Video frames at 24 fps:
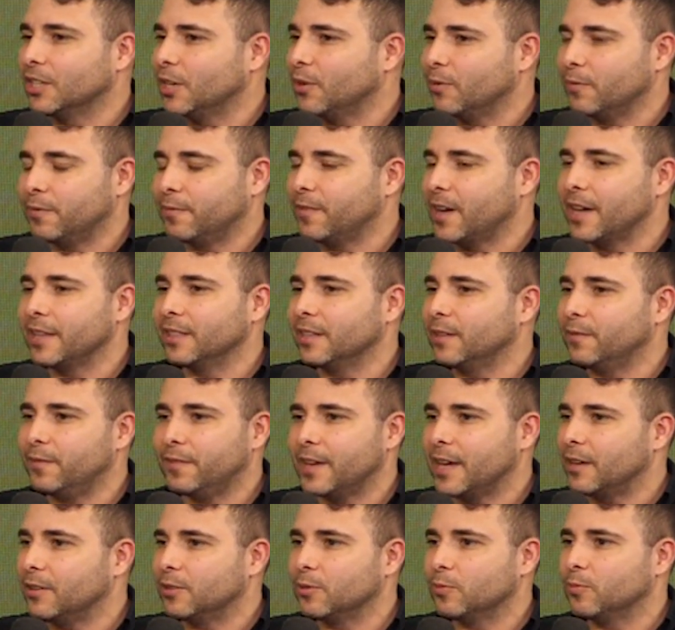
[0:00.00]
finally
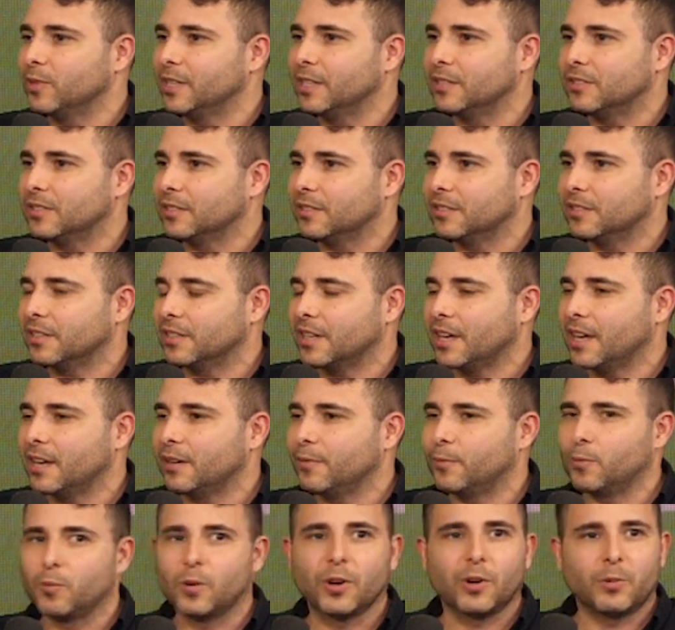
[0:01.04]
found a reason to kind
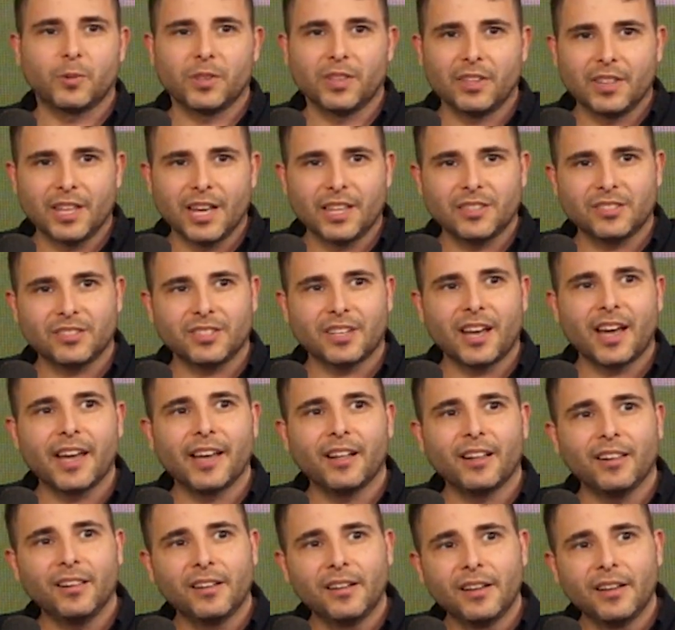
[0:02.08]
of work within that style.